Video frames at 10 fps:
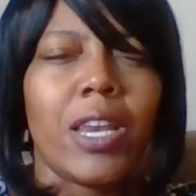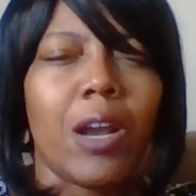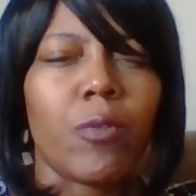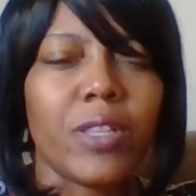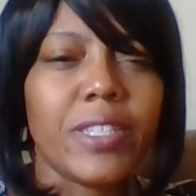and
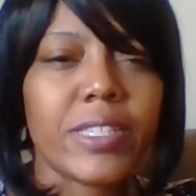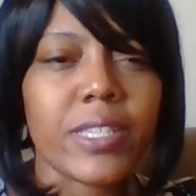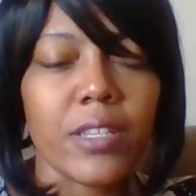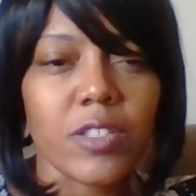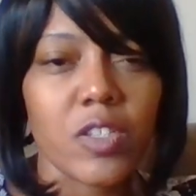I release
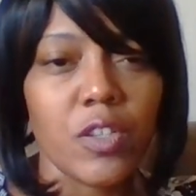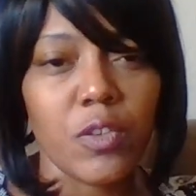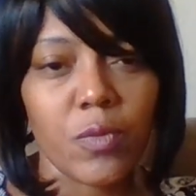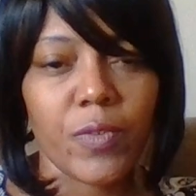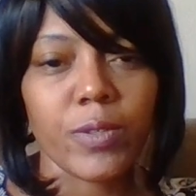it into the
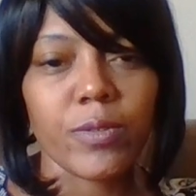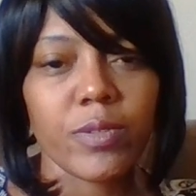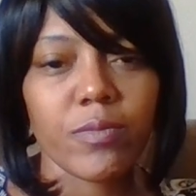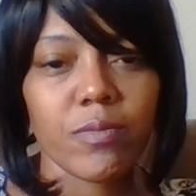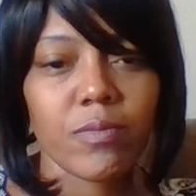
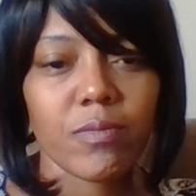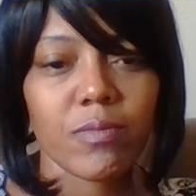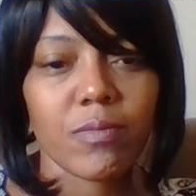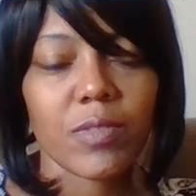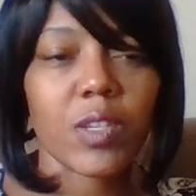universe.
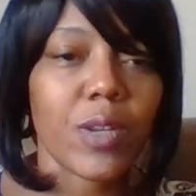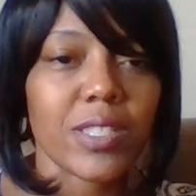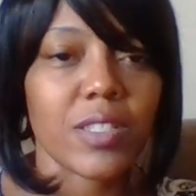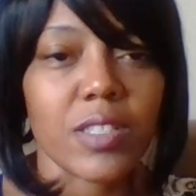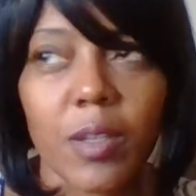So
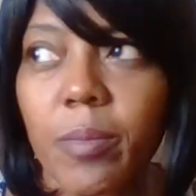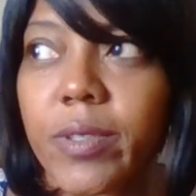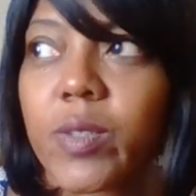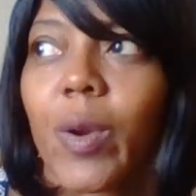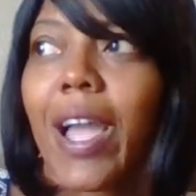that's the
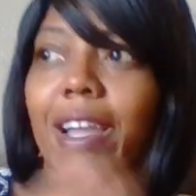simplest way I